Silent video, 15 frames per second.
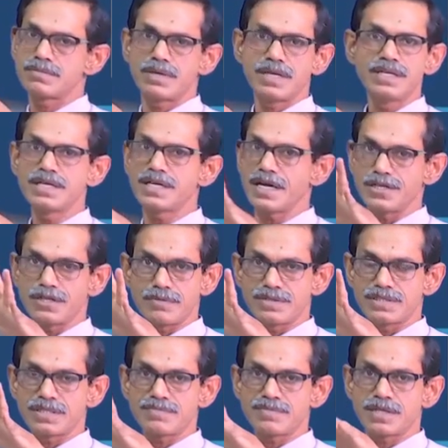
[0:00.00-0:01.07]
any kind of
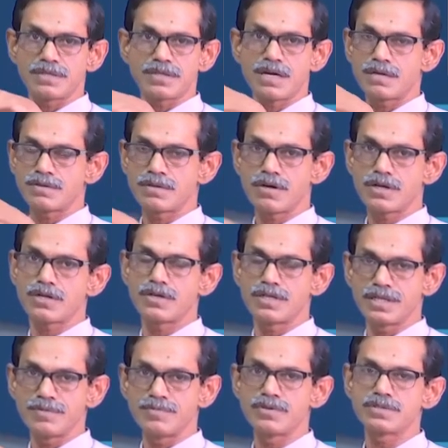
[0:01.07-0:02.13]
receptor, not
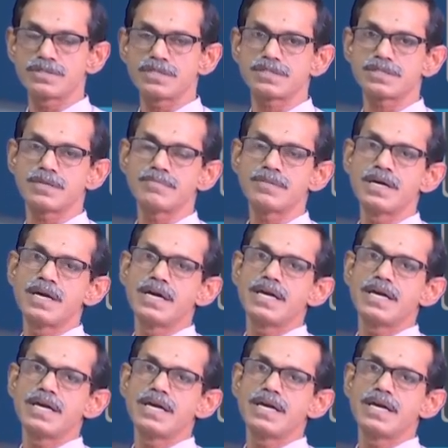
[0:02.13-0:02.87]
only immune system,